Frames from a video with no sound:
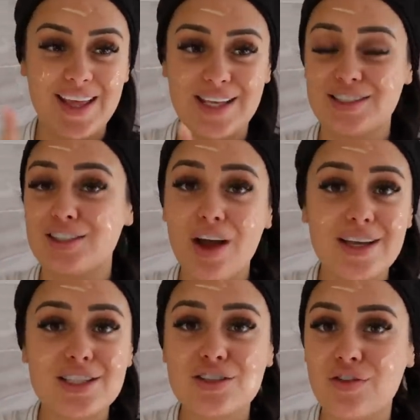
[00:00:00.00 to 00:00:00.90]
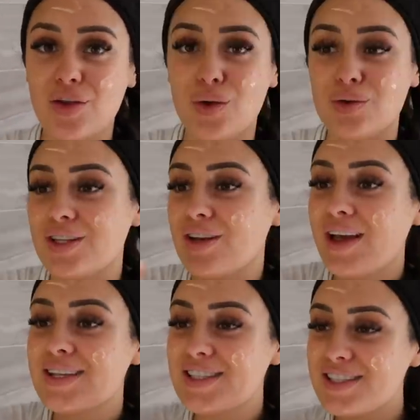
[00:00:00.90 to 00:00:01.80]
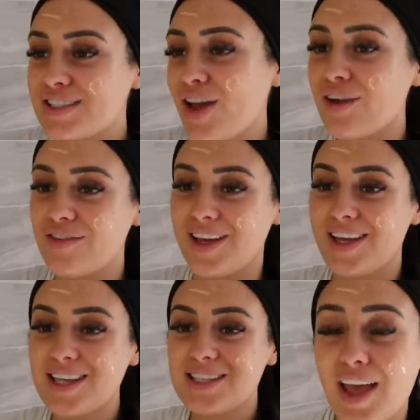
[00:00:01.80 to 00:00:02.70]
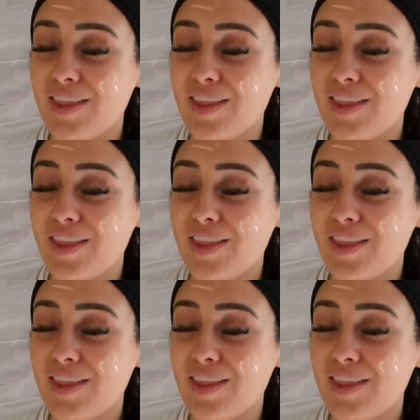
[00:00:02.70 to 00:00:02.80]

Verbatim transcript: It's the nicest food, the nicest service,